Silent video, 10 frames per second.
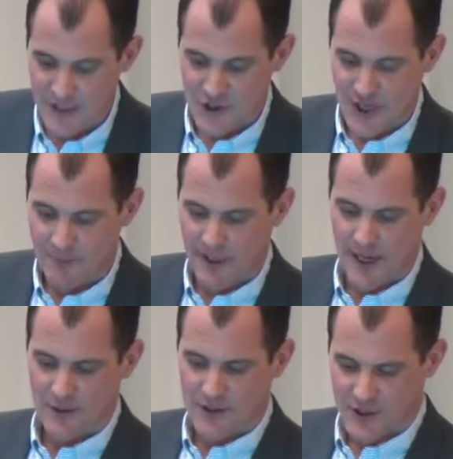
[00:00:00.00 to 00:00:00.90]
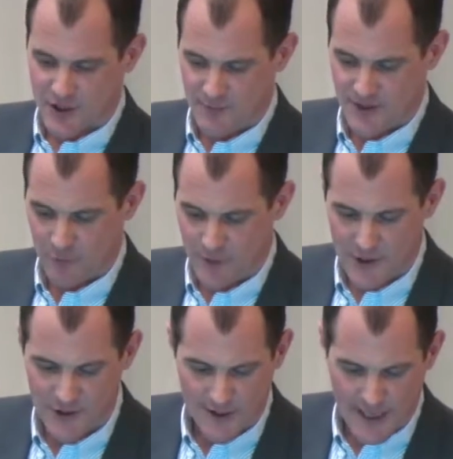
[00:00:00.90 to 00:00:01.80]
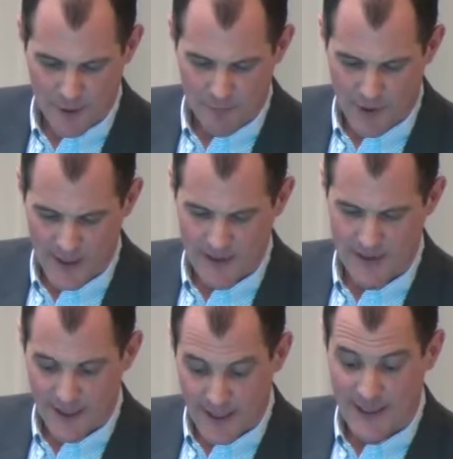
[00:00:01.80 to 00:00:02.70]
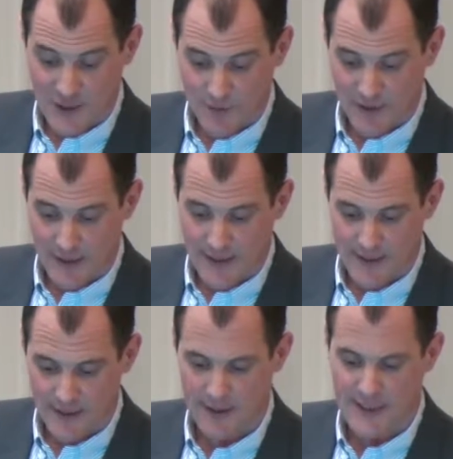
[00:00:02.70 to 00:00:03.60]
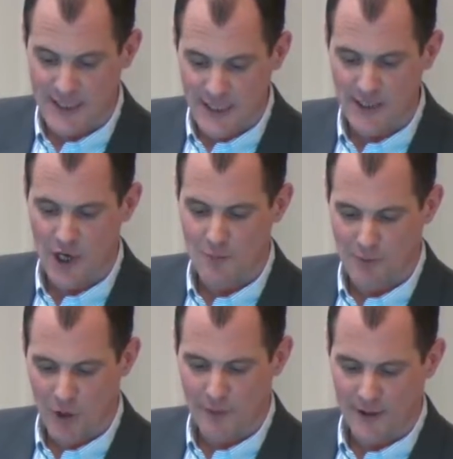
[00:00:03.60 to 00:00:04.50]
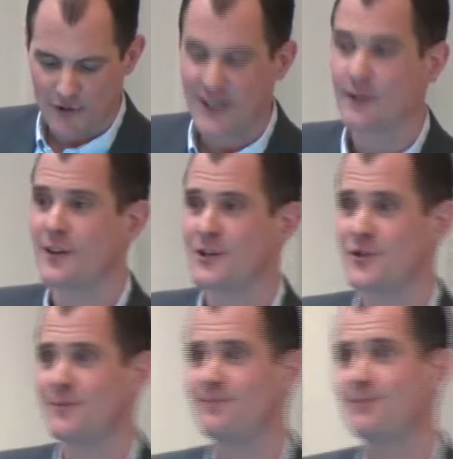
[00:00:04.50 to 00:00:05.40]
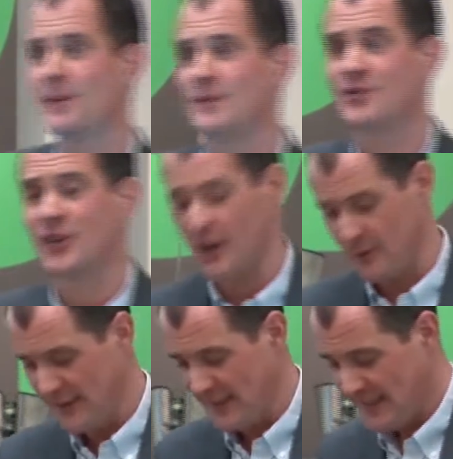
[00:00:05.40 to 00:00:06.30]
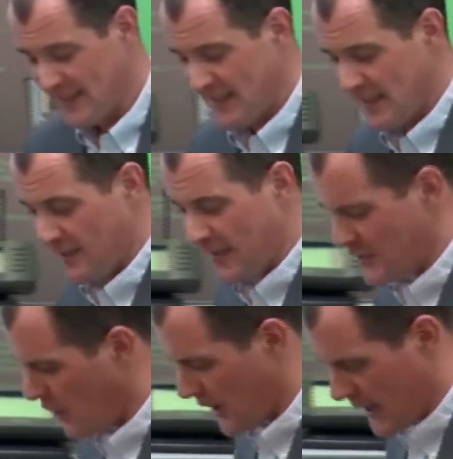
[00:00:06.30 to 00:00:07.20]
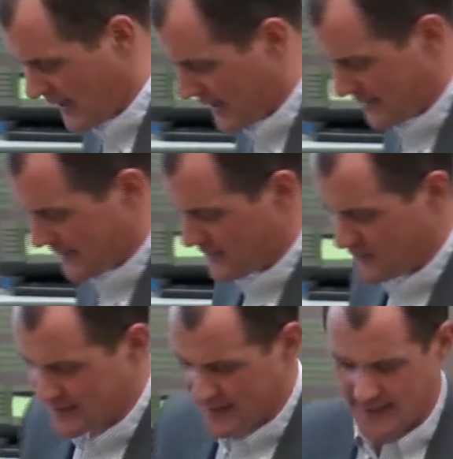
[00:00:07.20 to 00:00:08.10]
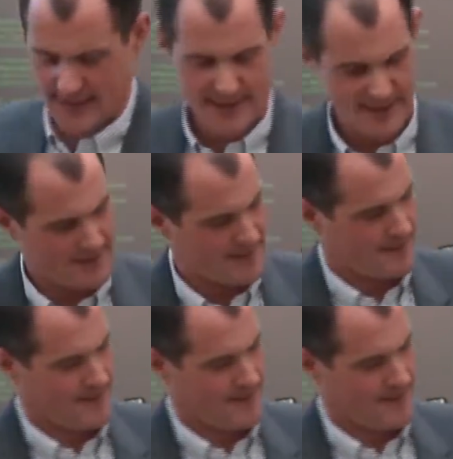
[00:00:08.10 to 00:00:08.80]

shaping how consumers are reached and how brands connect with the Latino mobile generation. So they're not a